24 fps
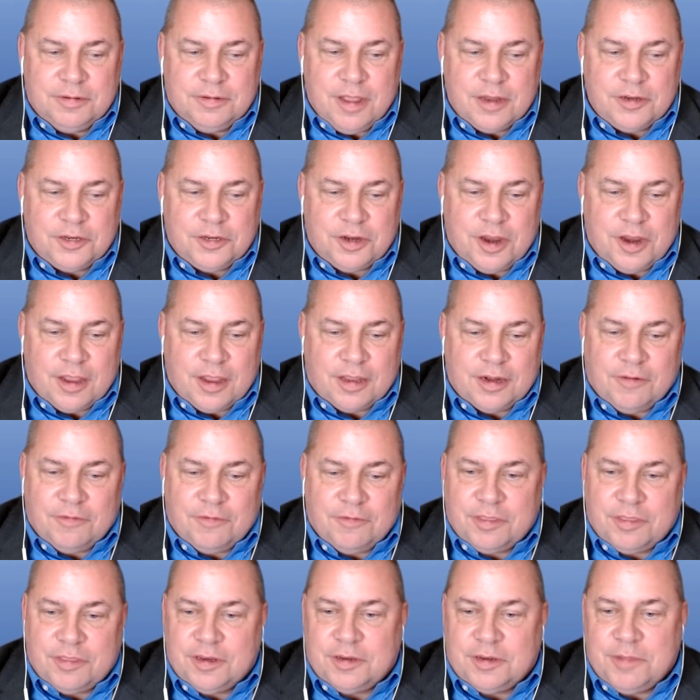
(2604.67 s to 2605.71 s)
a check and
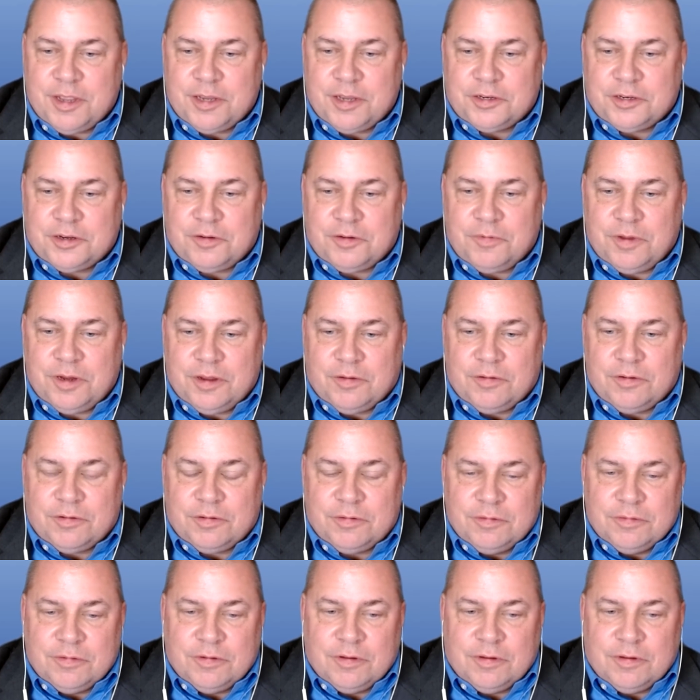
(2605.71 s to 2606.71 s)
everything to make sure we don't